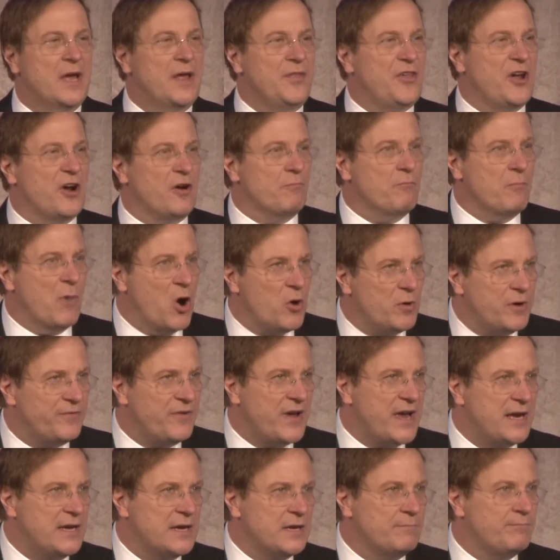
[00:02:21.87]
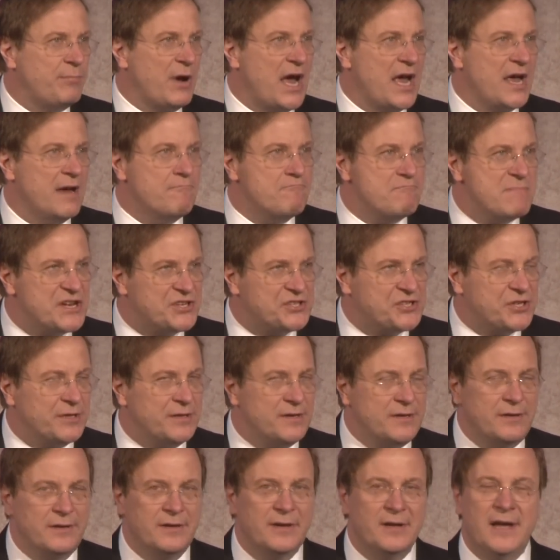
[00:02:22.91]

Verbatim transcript: They're motivated by a mission,